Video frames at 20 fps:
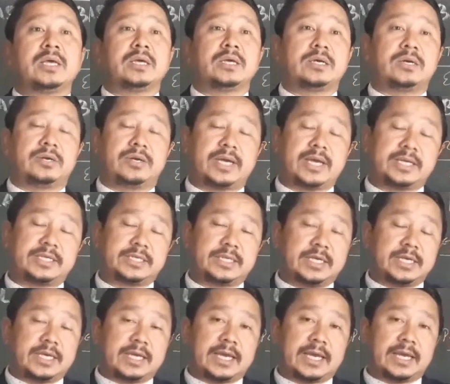All right,
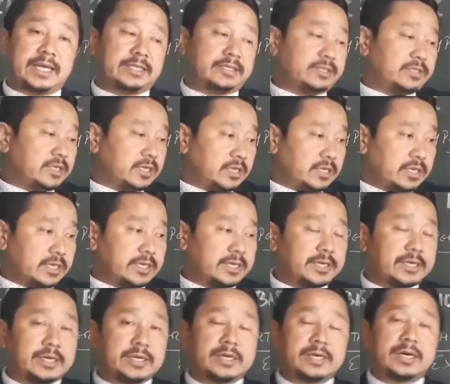and the
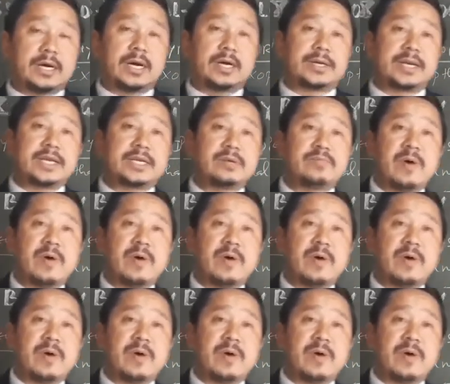rate of